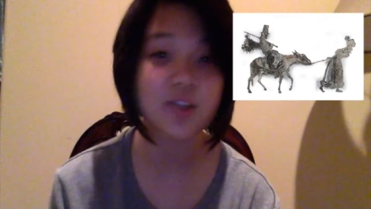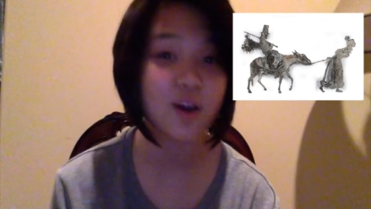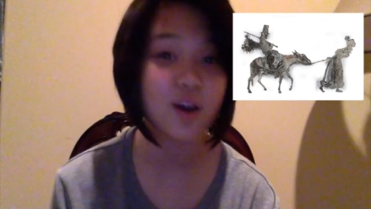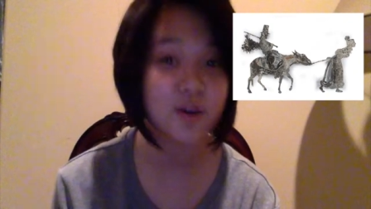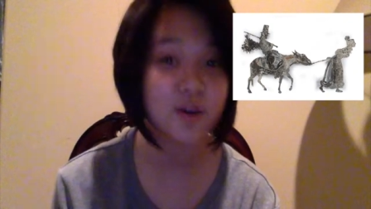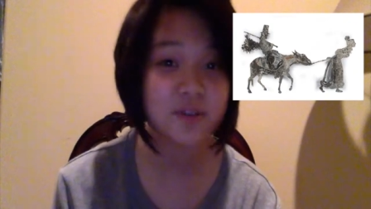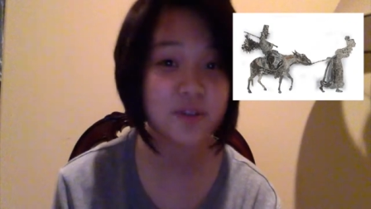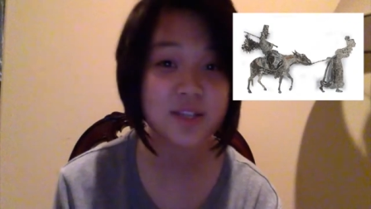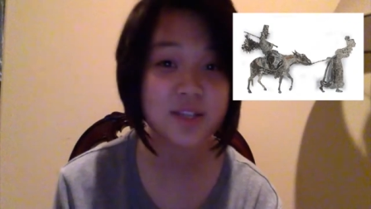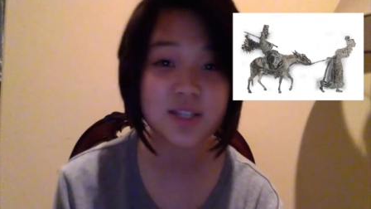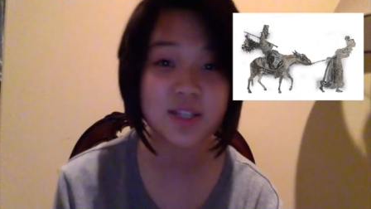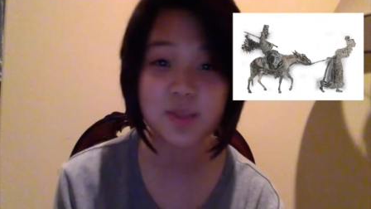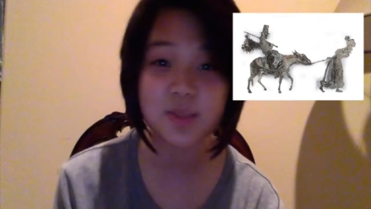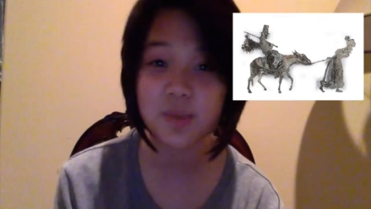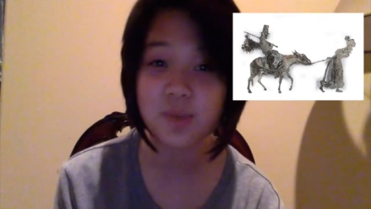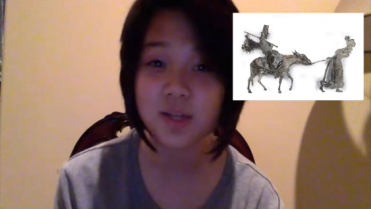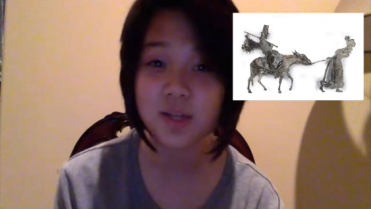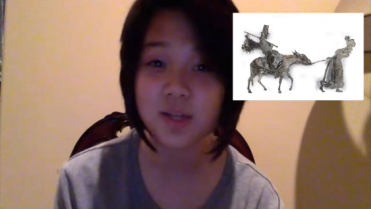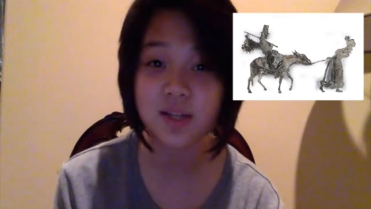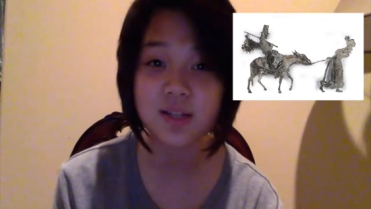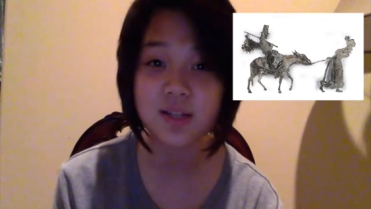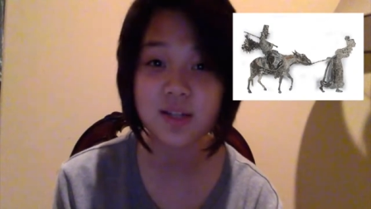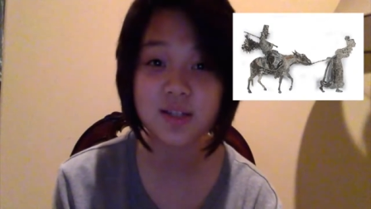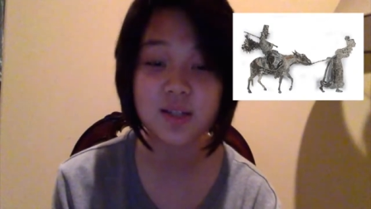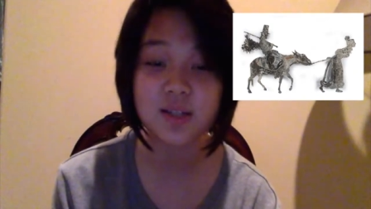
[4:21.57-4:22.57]
obviously
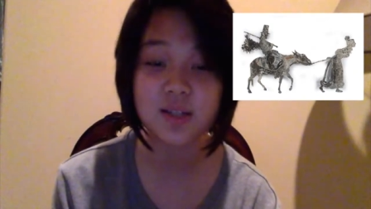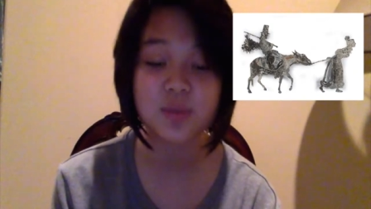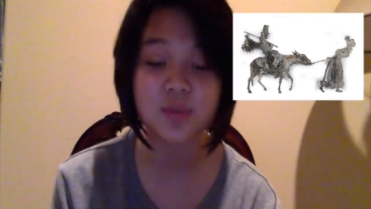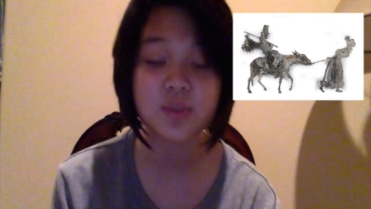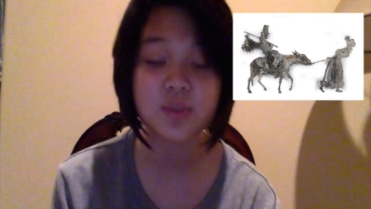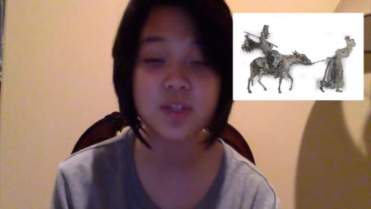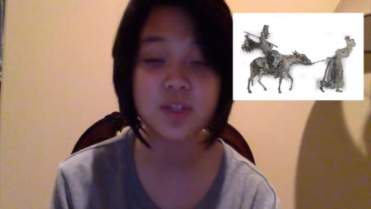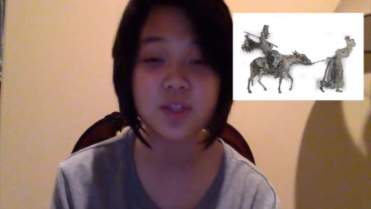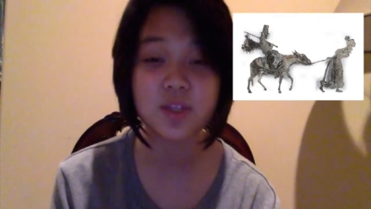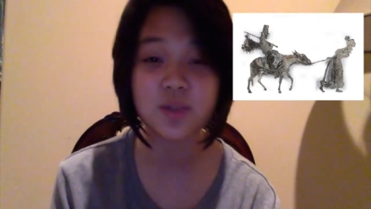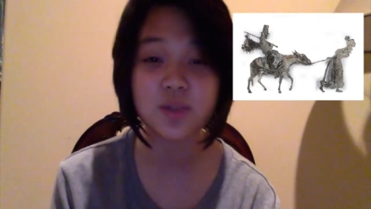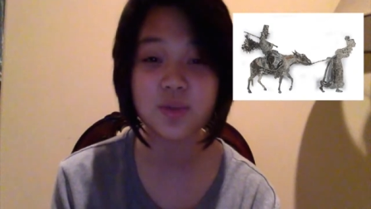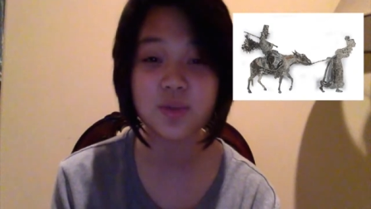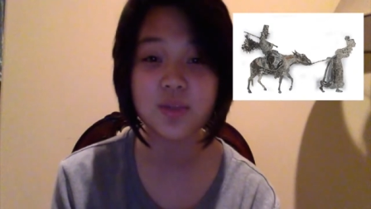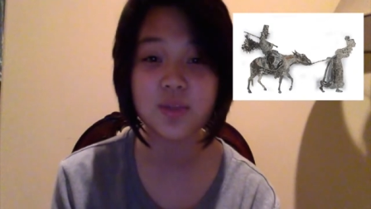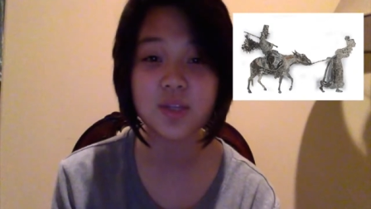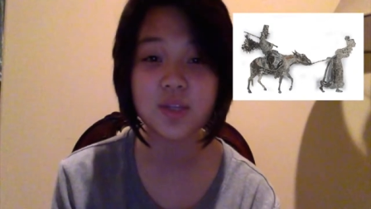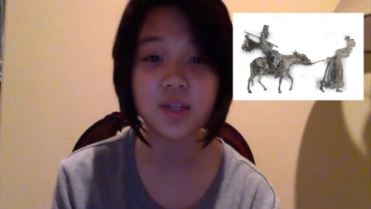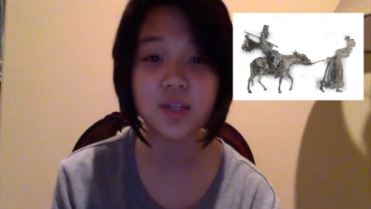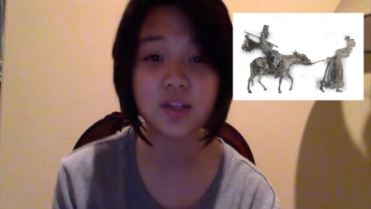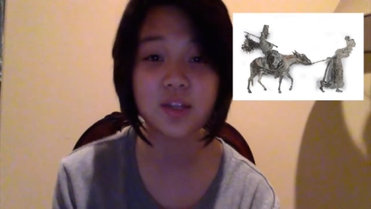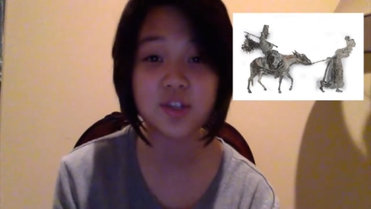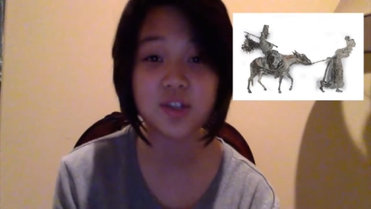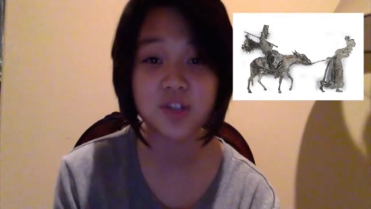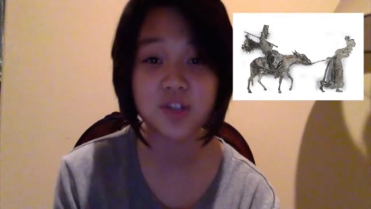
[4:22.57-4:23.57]
because it was used
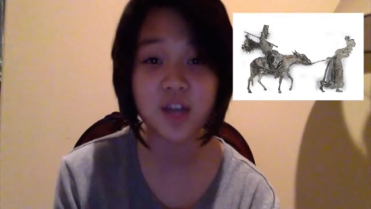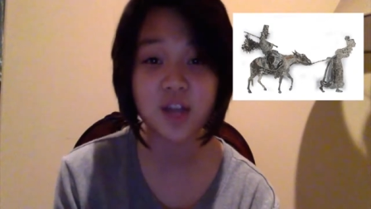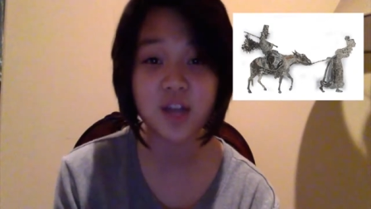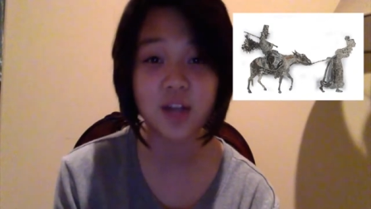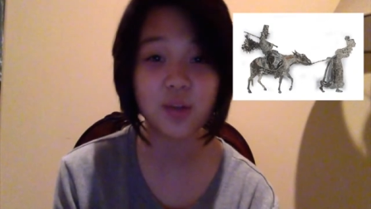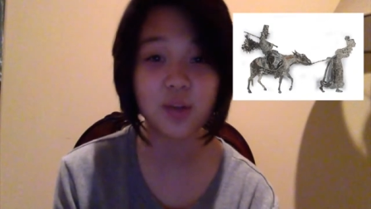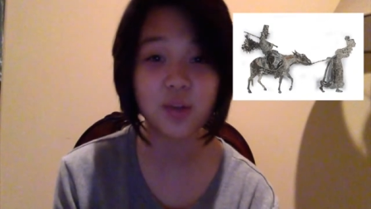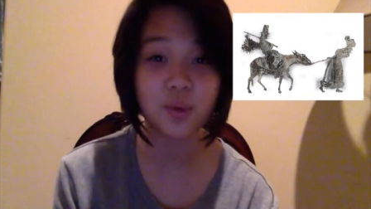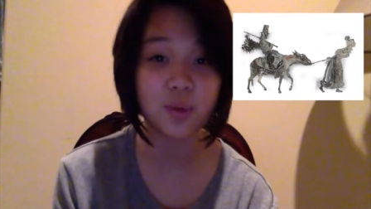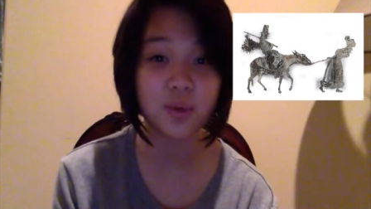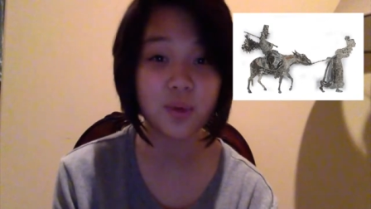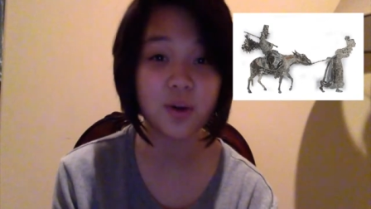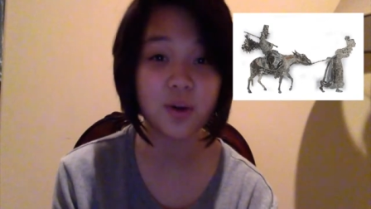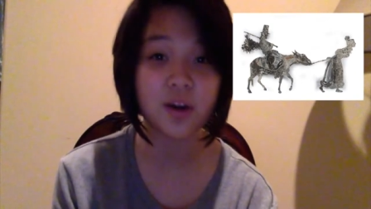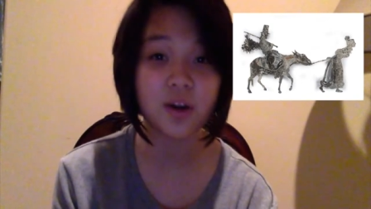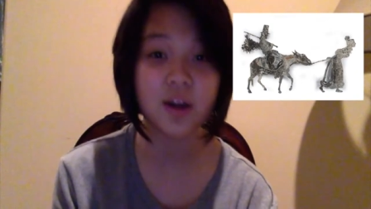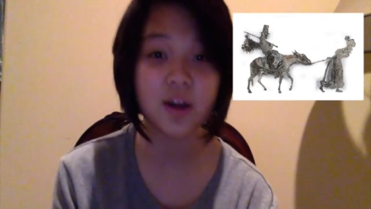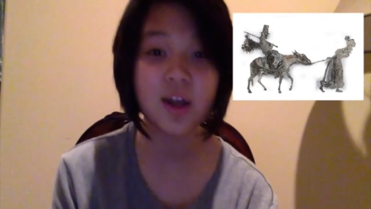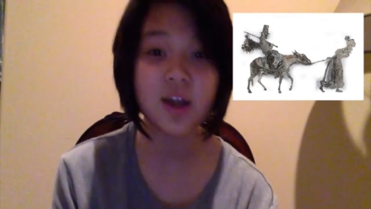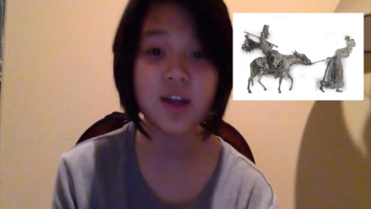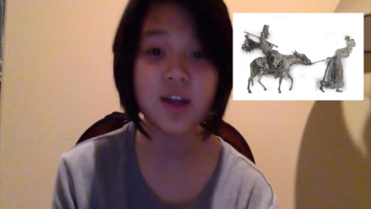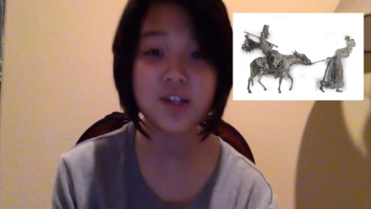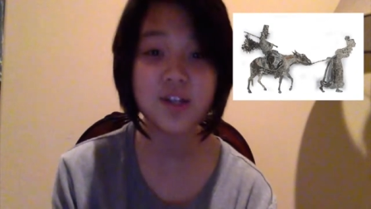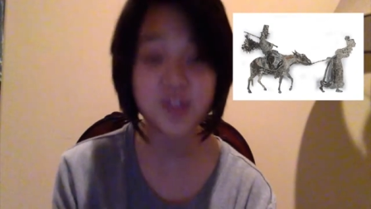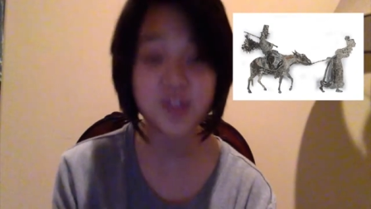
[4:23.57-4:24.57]
in the Chat Noir
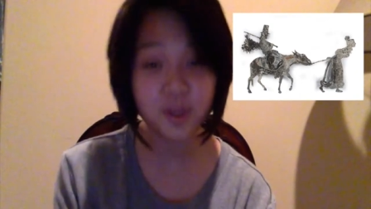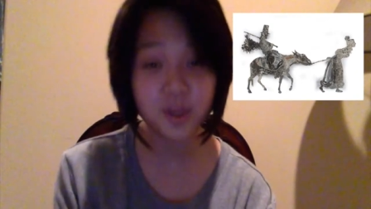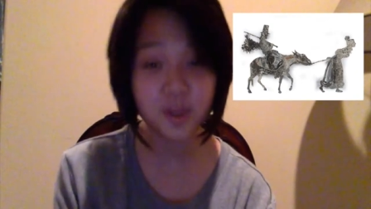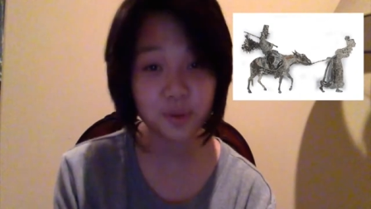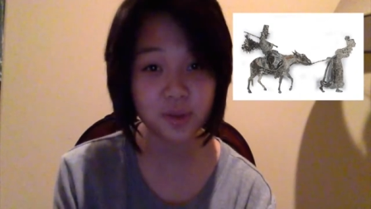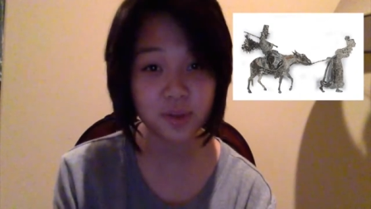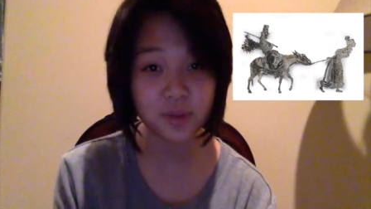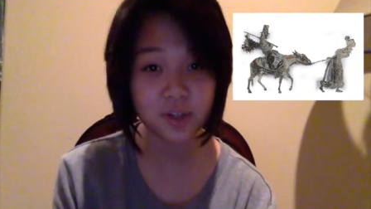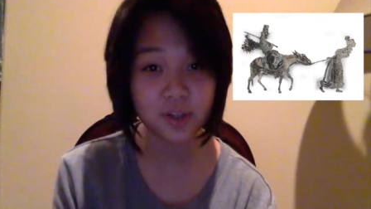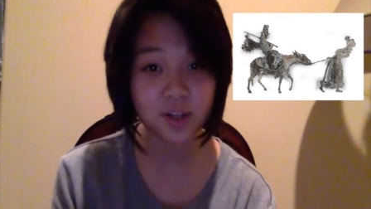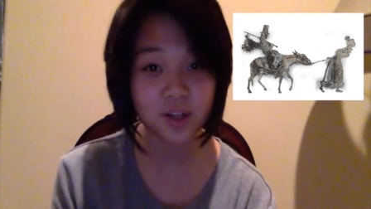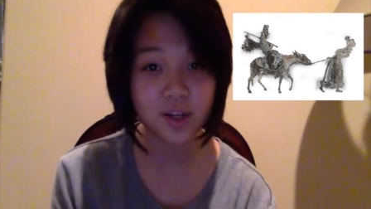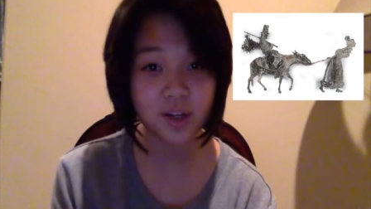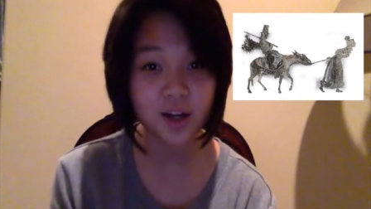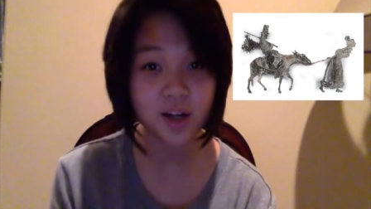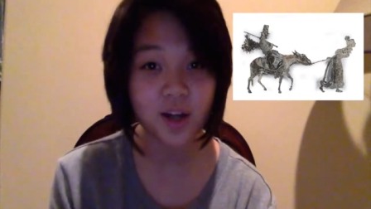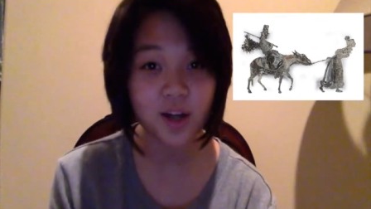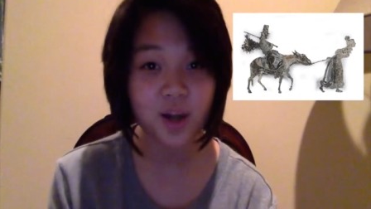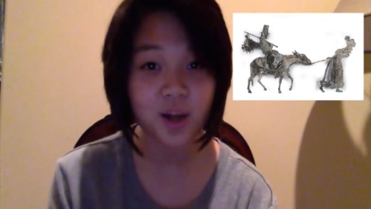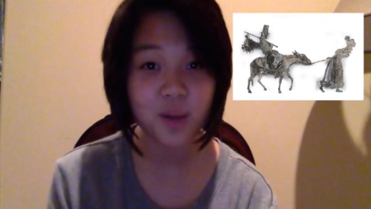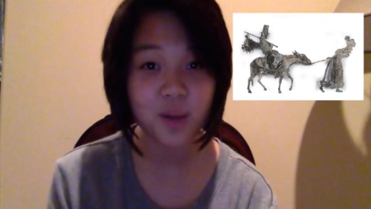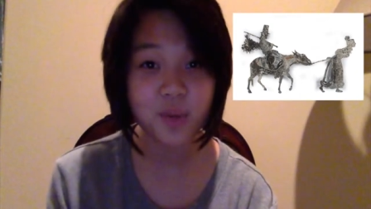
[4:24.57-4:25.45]
Shadow Theater,